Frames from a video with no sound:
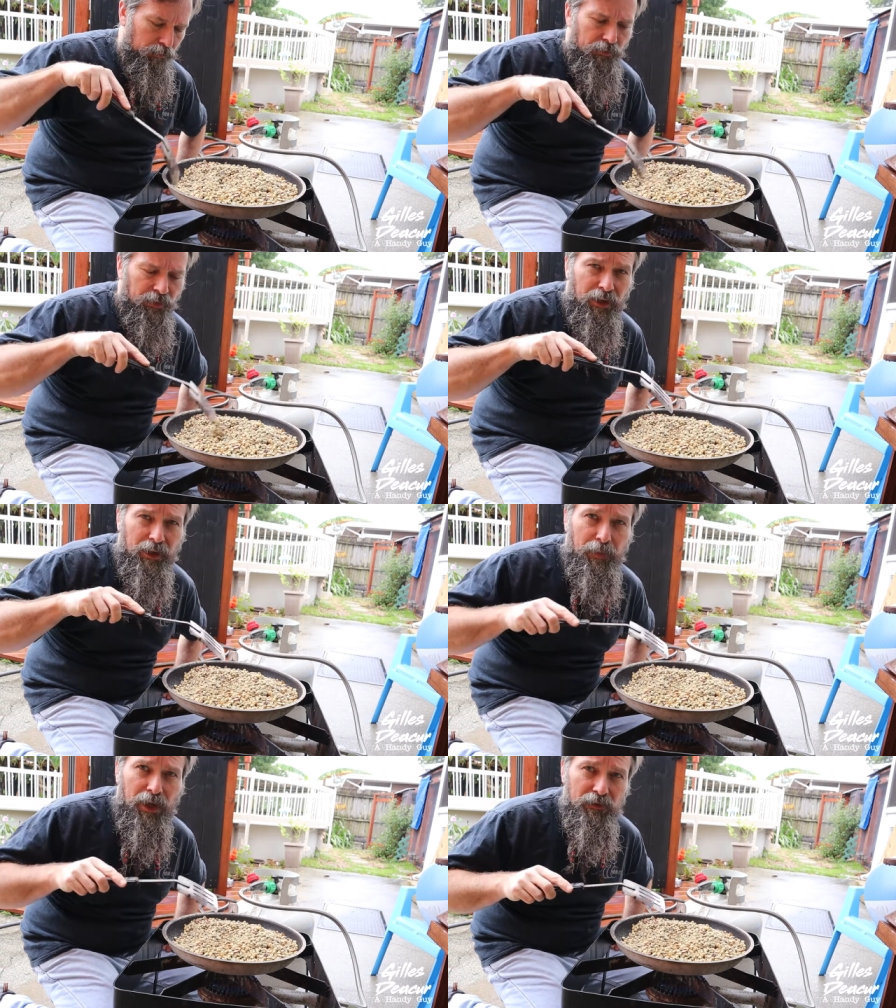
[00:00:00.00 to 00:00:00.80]
Then that
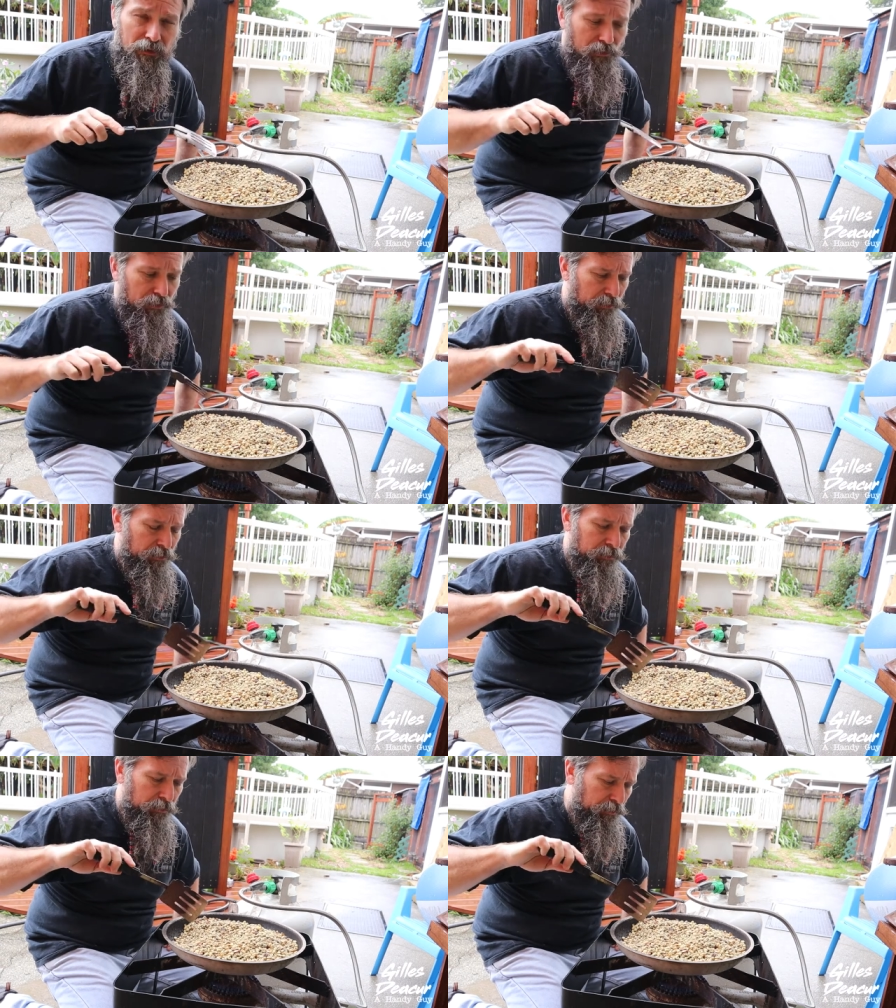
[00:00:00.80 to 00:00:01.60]
kind of pauses, and
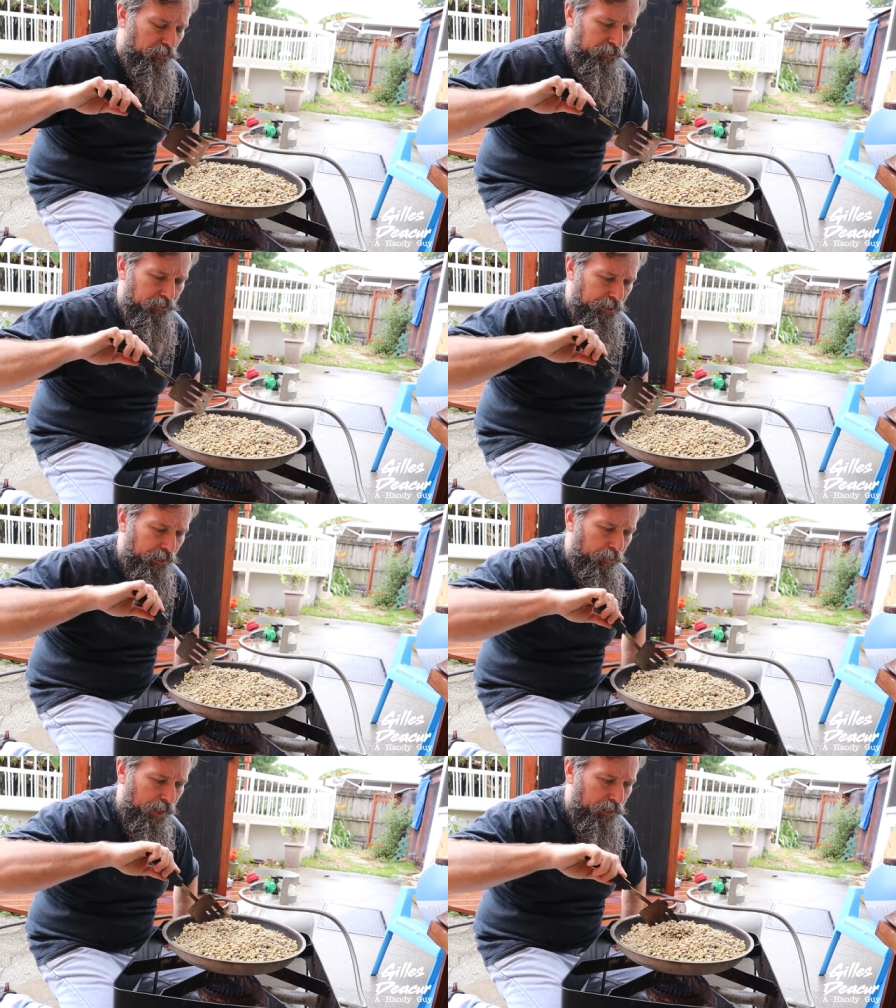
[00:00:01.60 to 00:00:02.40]
then you'll hear the
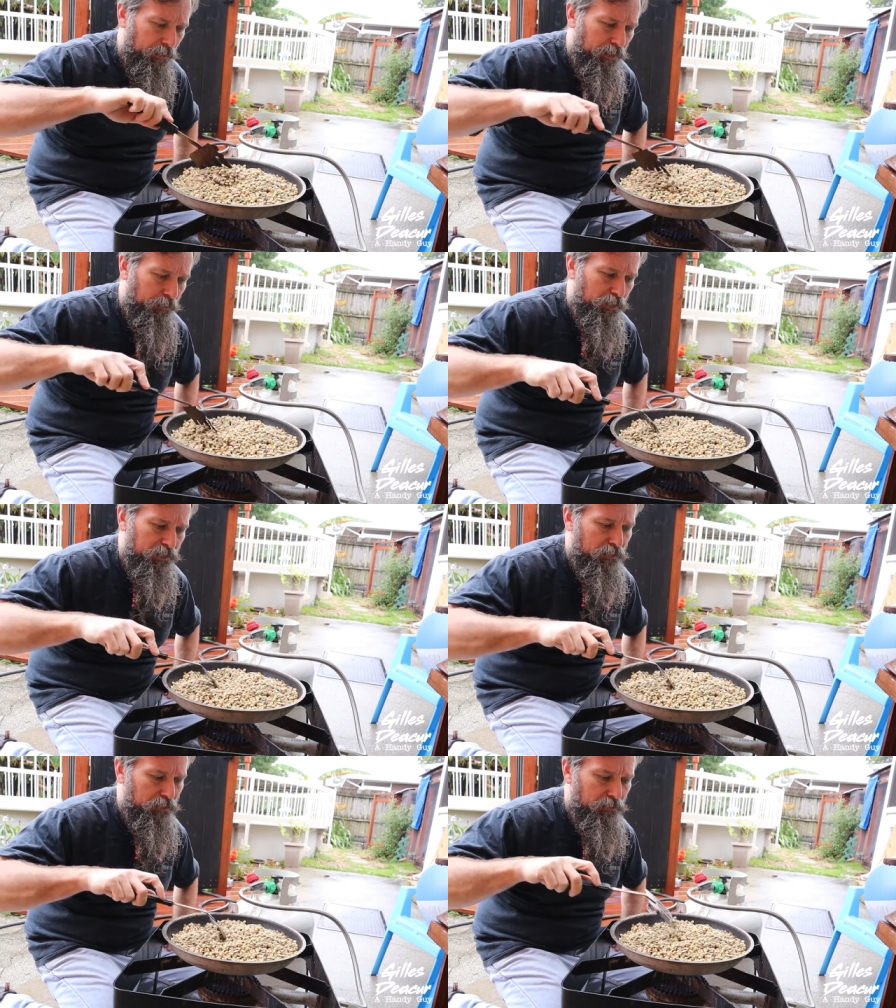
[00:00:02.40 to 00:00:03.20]
second crack come in.
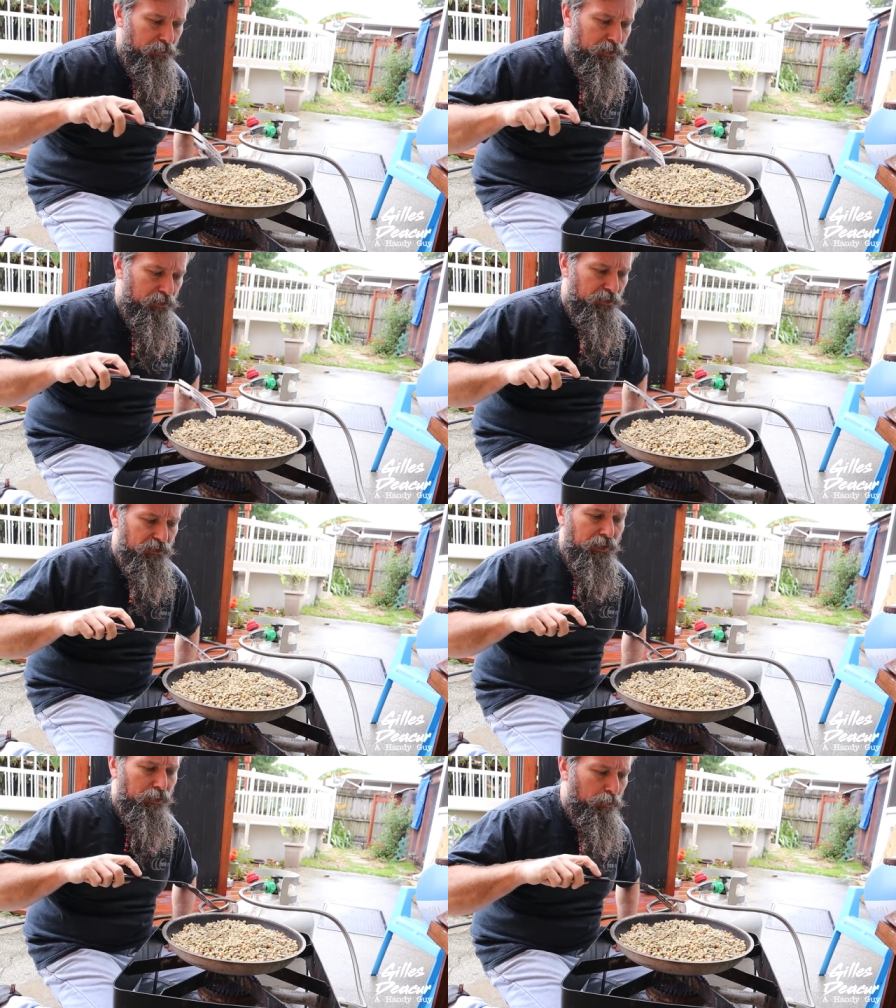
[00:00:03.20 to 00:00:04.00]
Once it hits the
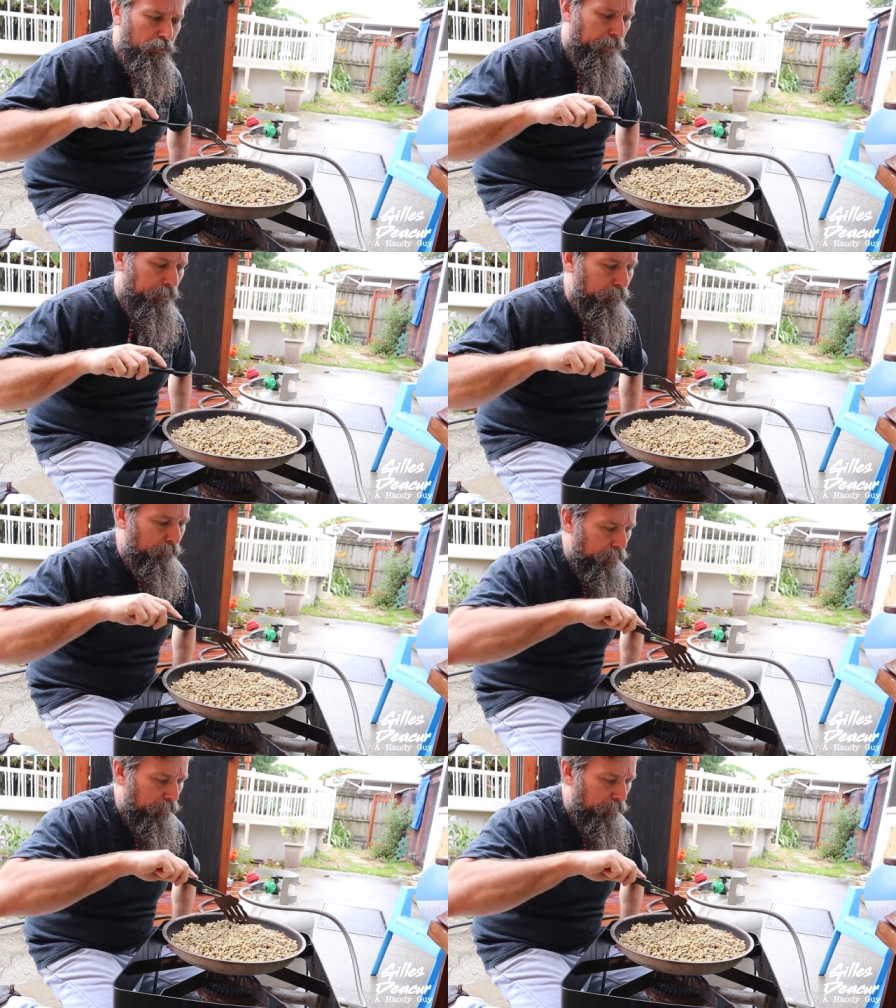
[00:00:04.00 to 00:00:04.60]
second crack,